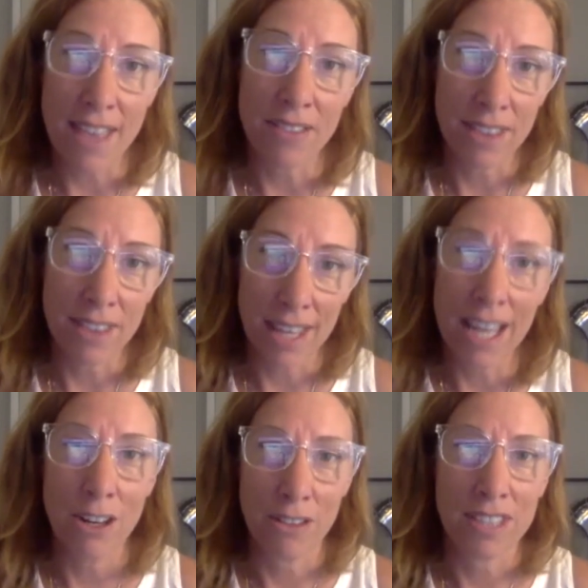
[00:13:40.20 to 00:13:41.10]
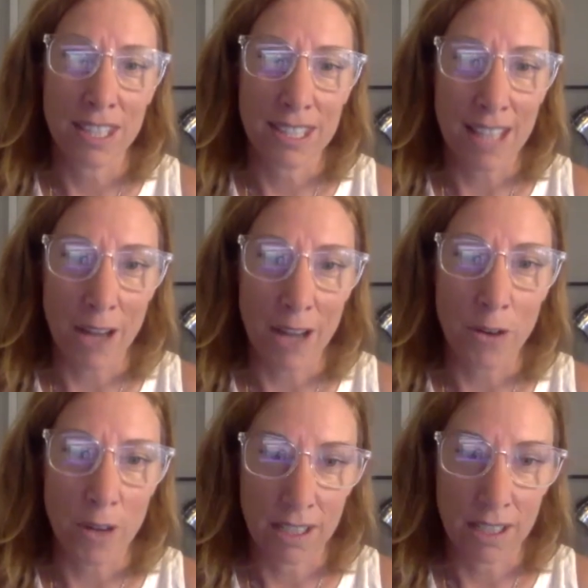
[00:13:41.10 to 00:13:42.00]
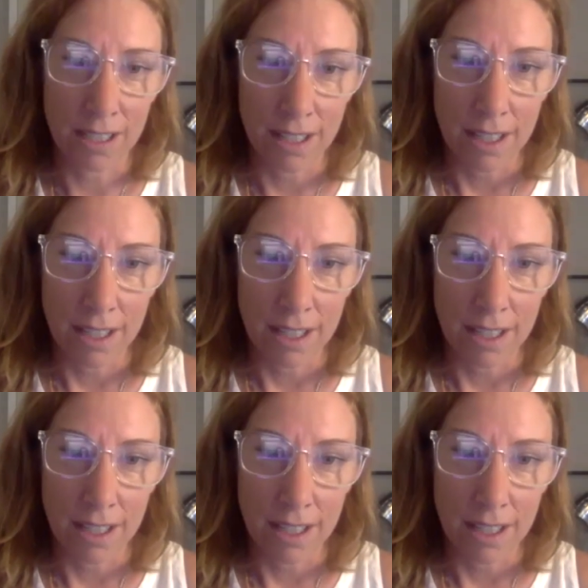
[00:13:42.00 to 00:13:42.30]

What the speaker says: then later that the siren